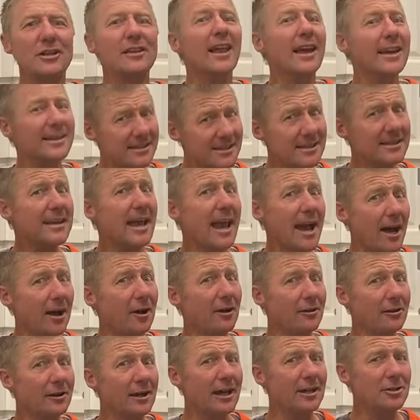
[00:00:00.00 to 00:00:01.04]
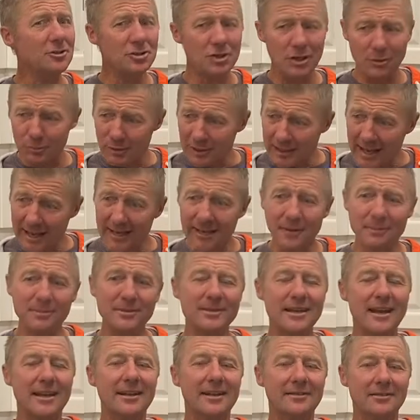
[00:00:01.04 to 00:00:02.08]
liked to yell, and she would get
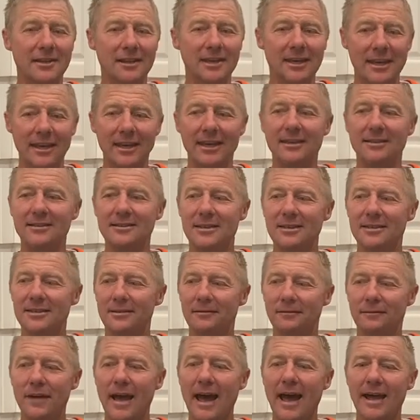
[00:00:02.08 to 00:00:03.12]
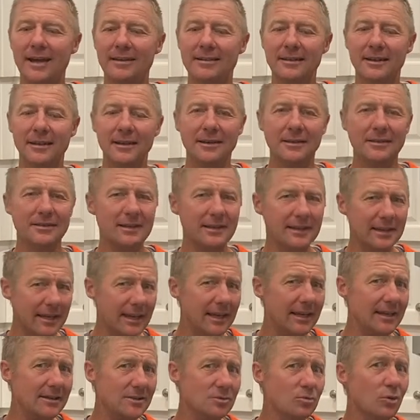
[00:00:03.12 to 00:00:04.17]
upset at the kids, and in fact the
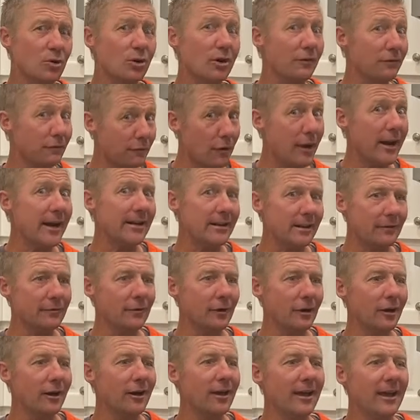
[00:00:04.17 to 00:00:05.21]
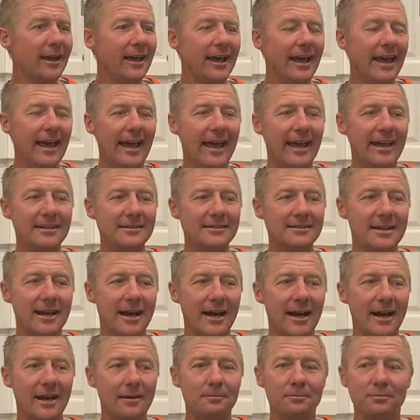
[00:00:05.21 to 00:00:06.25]
kids were afraid of her, and
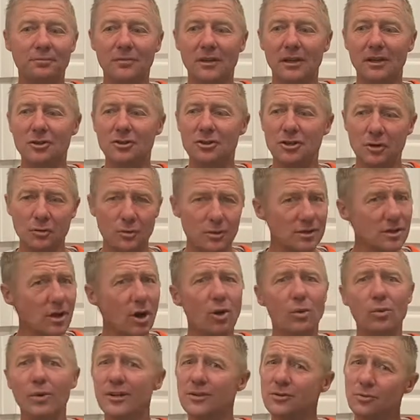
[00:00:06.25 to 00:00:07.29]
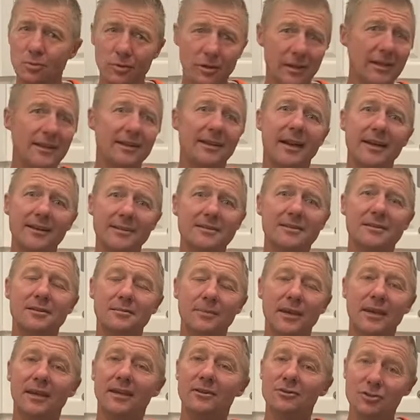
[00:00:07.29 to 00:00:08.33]
she was always really nice to
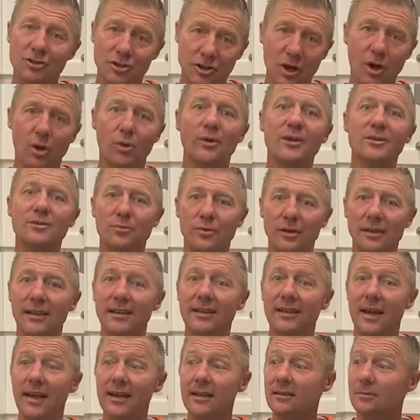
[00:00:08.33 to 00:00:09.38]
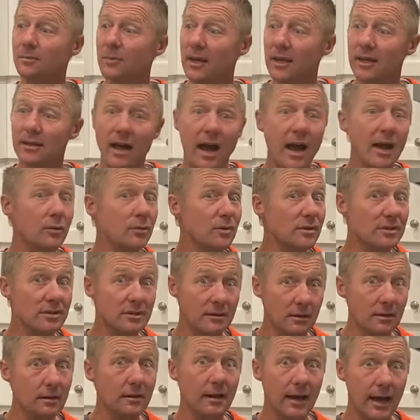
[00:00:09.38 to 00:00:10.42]
me, and she always really liked me, and I
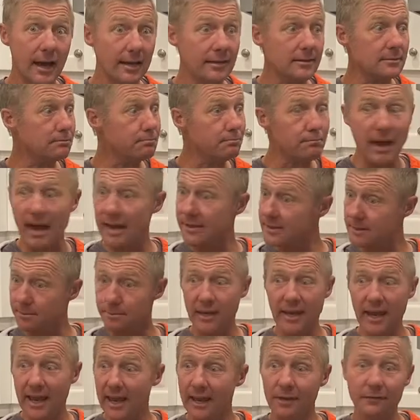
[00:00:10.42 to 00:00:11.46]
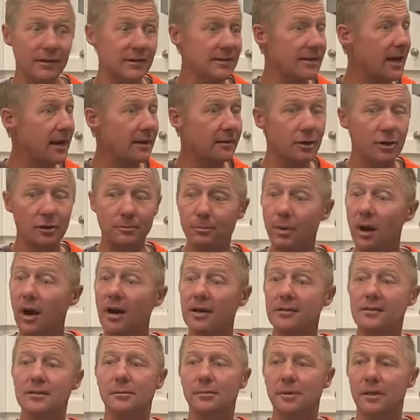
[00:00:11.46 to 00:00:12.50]
was as best behaved as I could
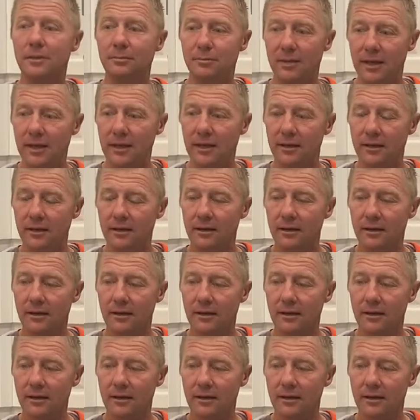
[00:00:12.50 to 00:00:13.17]
possibly be.